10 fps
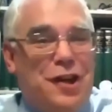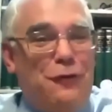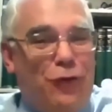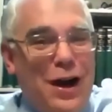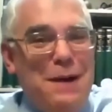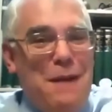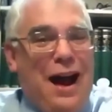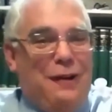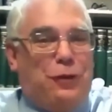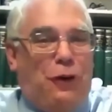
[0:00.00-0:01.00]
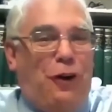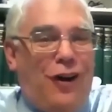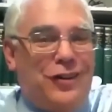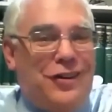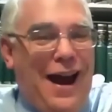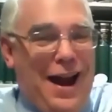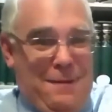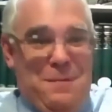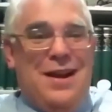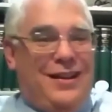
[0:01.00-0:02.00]
Fremont for all
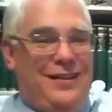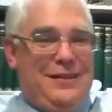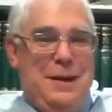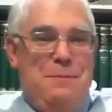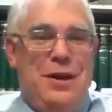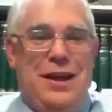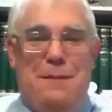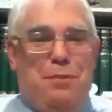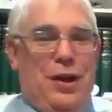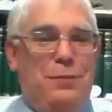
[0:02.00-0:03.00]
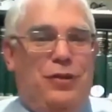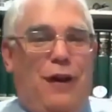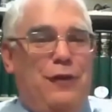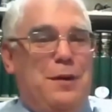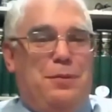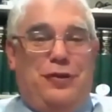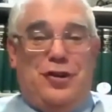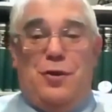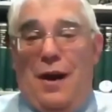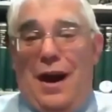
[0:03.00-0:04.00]
time. He put himself in a
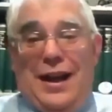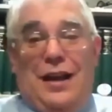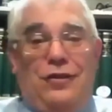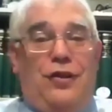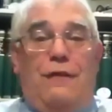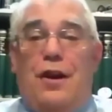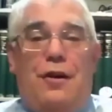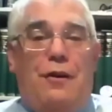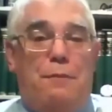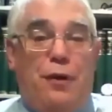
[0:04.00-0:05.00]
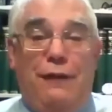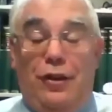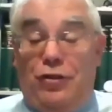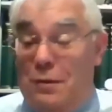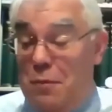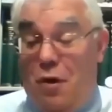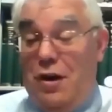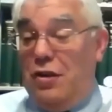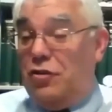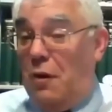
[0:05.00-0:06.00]
position where I can't serve under a previous
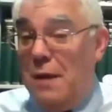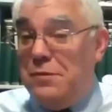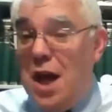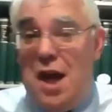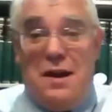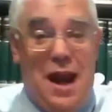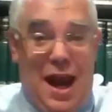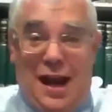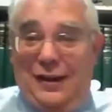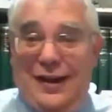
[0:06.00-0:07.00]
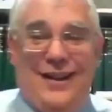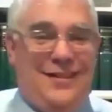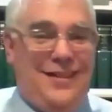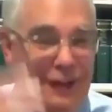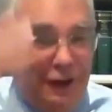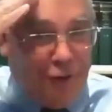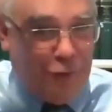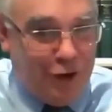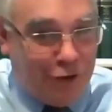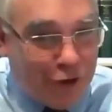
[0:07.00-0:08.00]
subordinate, so I'm done. And Lincoln said, thank you
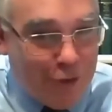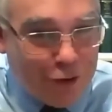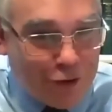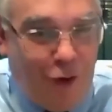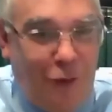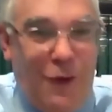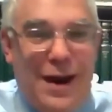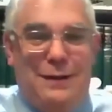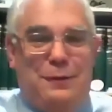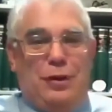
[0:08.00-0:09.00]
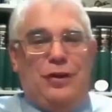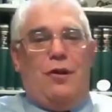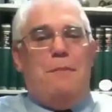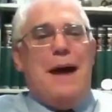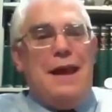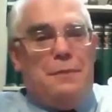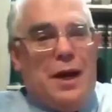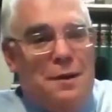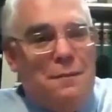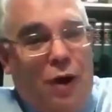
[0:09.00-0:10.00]
for your service, go away, and please don't bother me
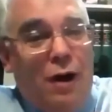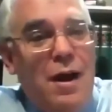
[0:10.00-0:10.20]
anymore.